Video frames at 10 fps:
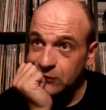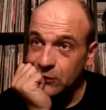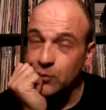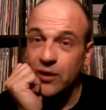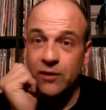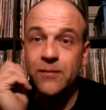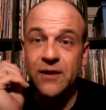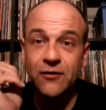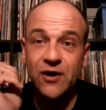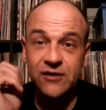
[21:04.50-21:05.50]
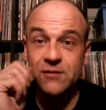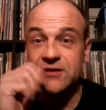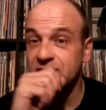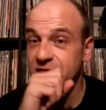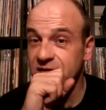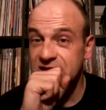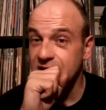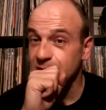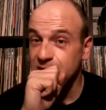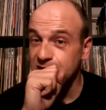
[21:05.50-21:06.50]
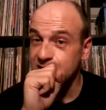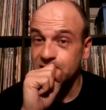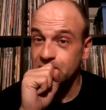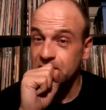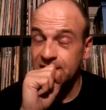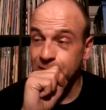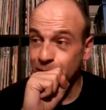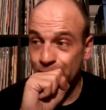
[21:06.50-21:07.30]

or one of the greatest pieces of guitar music for me,